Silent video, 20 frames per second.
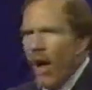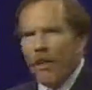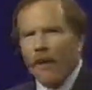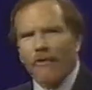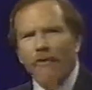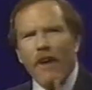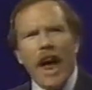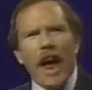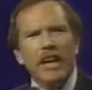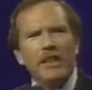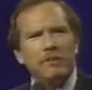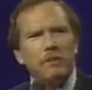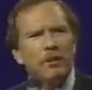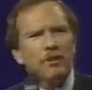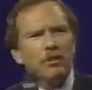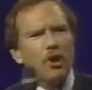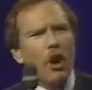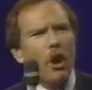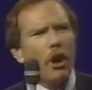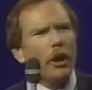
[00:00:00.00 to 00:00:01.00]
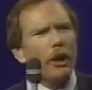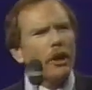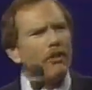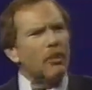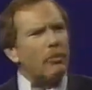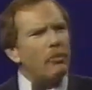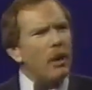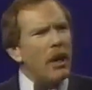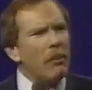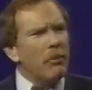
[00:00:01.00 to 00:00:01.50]
The vast majority
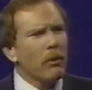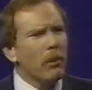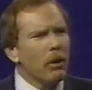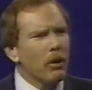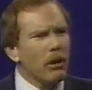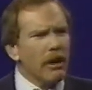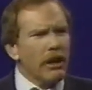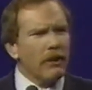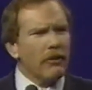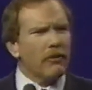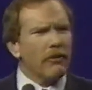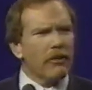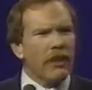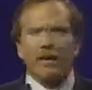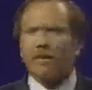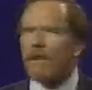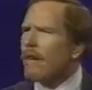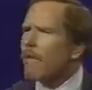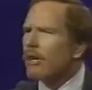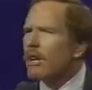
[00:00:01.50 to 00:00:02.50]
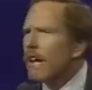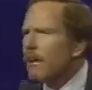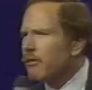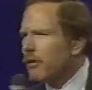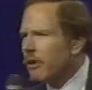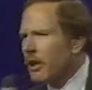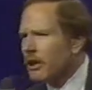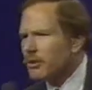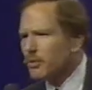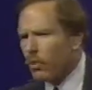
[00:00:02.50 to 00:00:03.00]
of the people that have ever
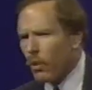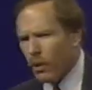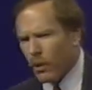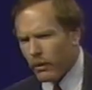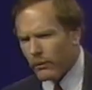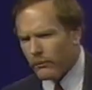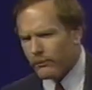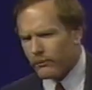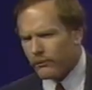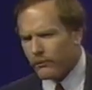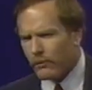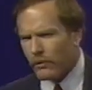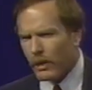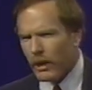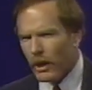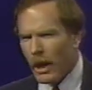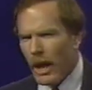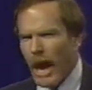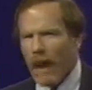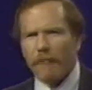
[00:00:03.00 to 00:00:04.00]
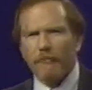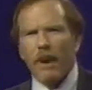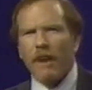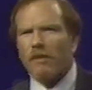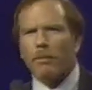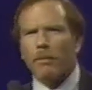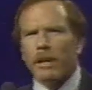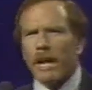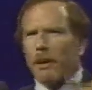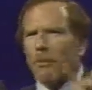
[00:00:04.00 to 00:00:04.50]
lived in this world have
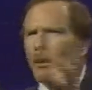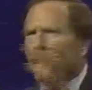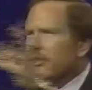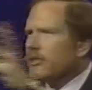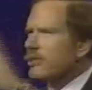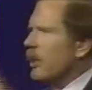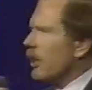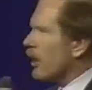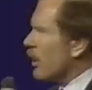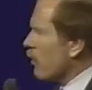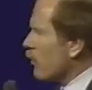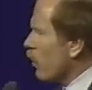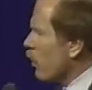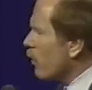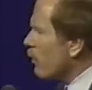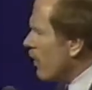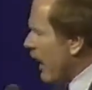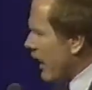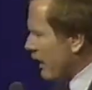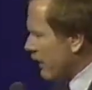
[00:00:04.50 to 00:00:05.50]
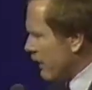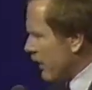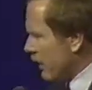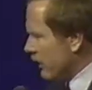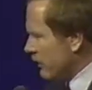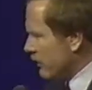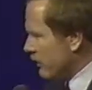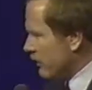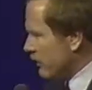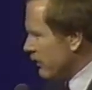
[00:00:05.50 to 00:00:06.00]
never been able to sit in a room like
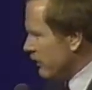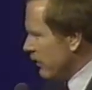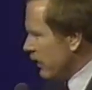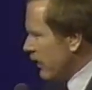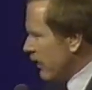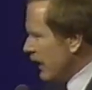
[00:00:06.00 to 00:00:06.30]
this,